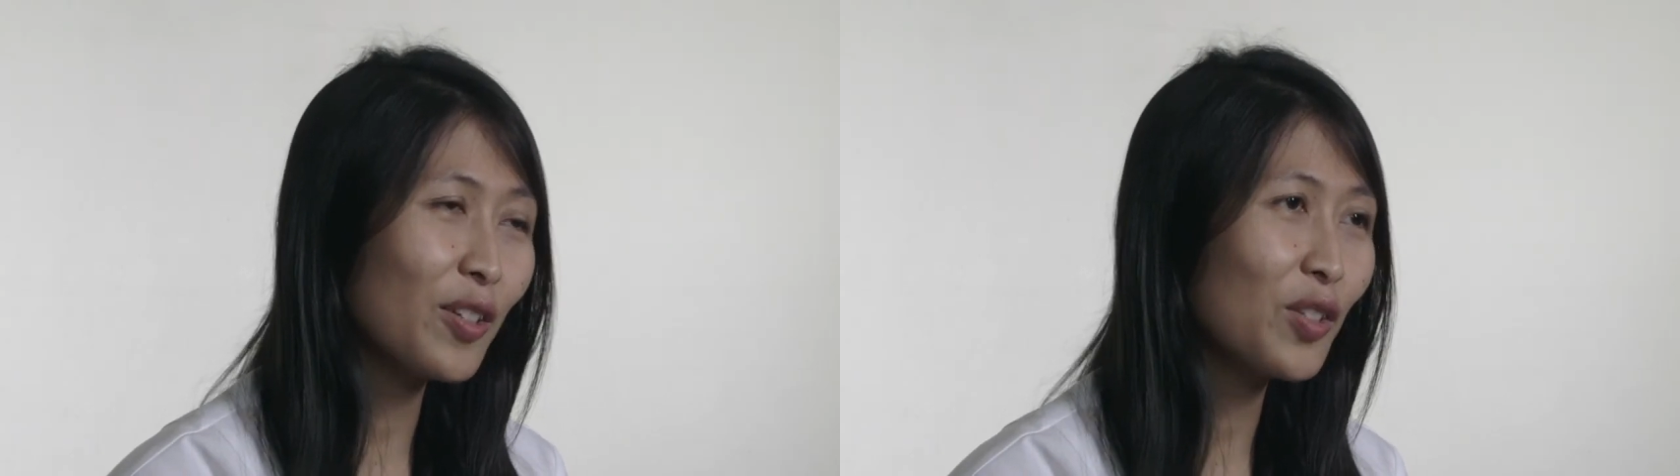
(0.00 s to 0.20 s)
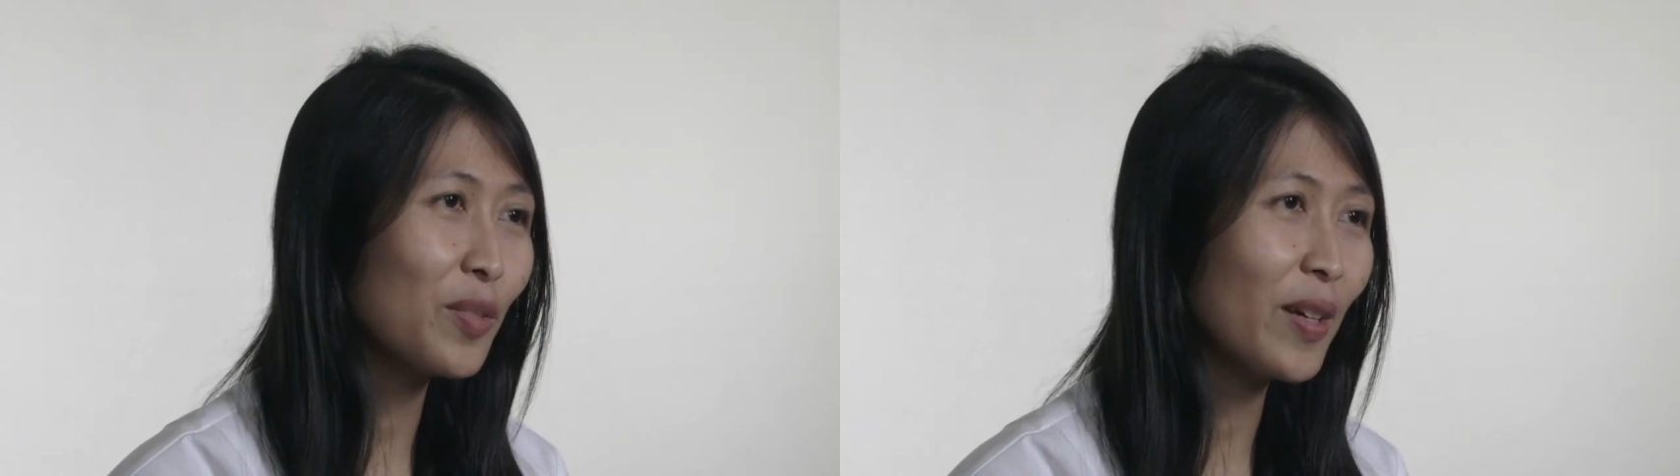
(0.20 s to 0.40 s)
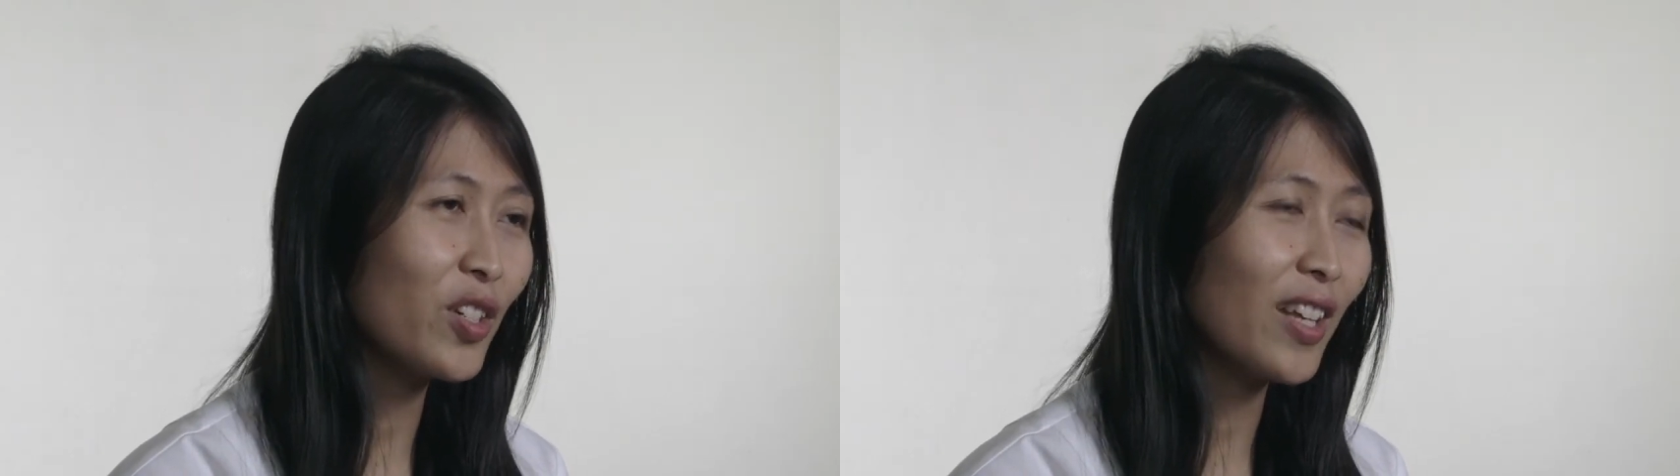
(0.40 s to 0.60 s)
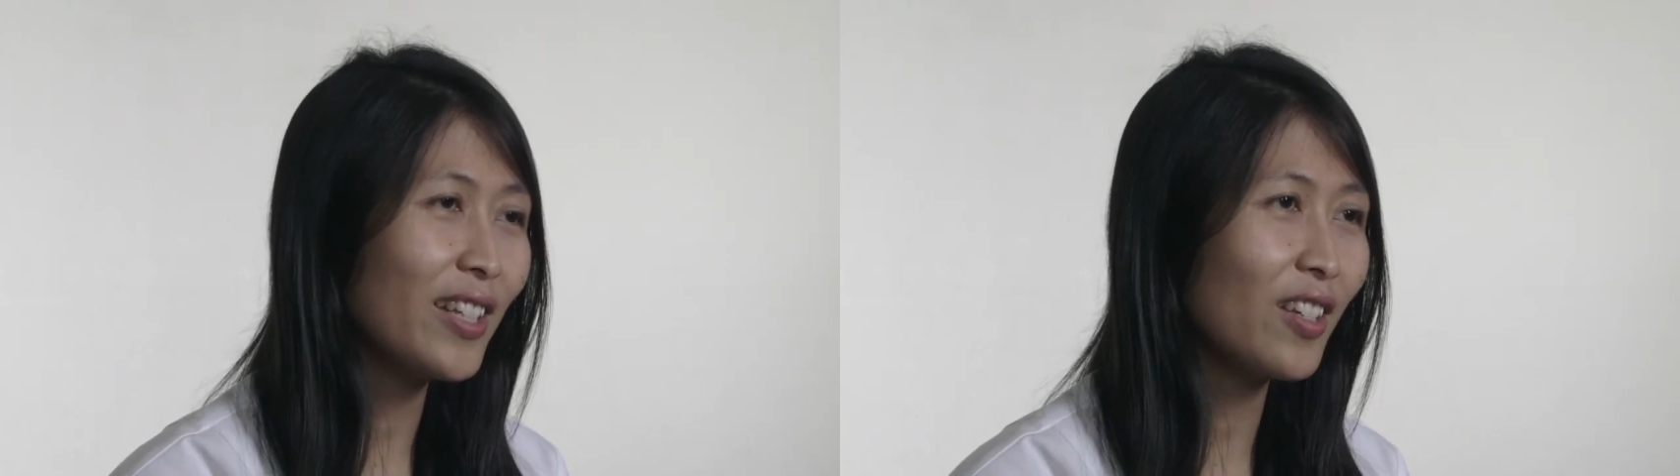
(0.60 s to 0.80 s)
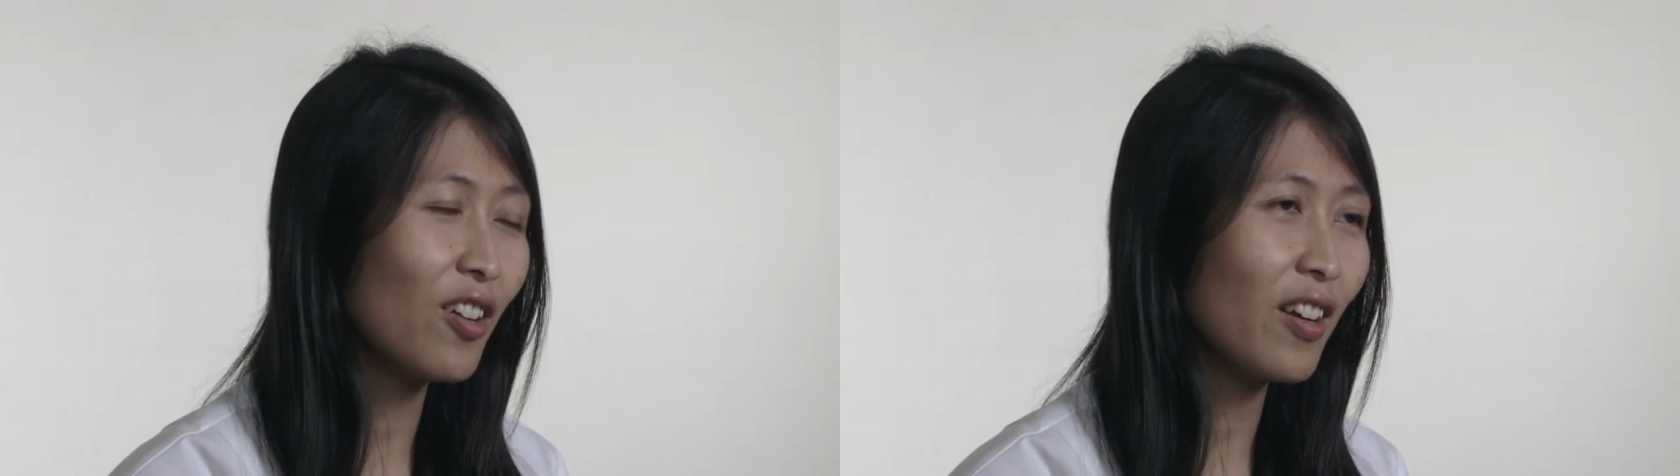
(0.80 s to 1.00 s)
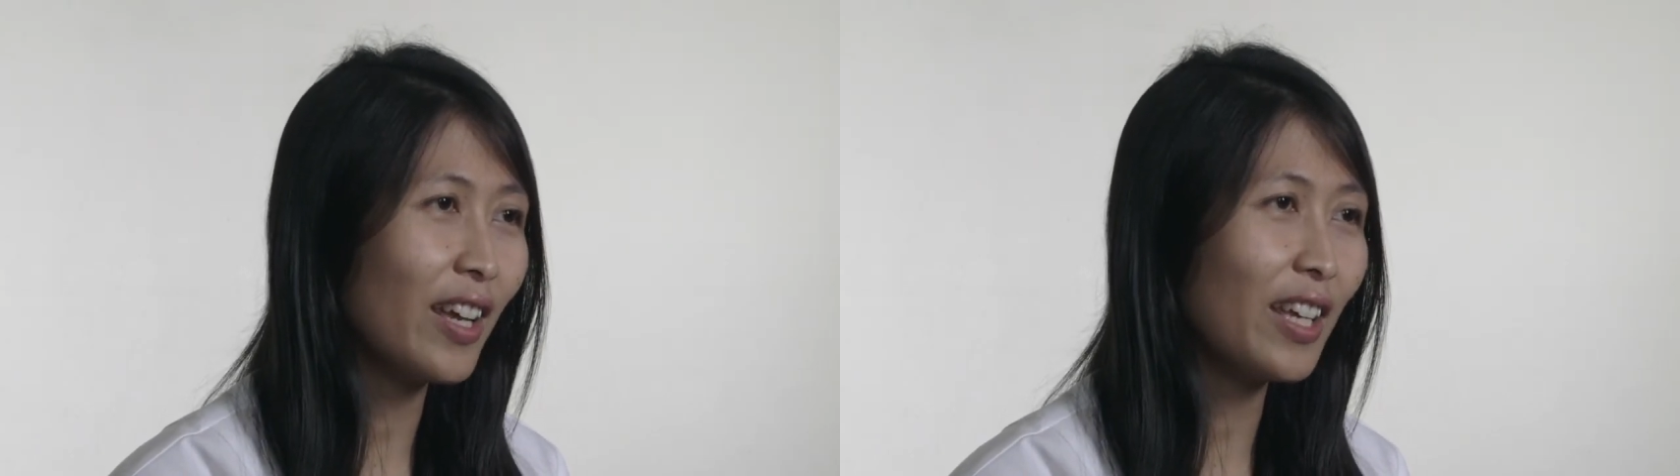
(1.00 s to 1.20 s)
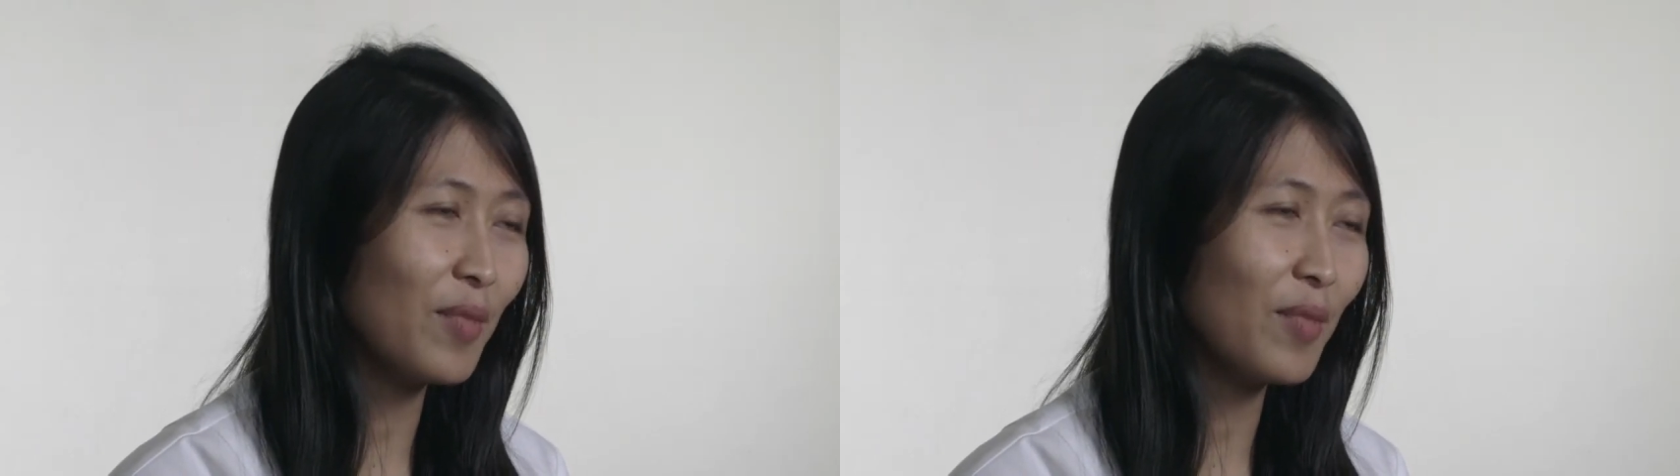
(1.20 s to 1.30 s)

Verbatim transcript: also specialize in cardiac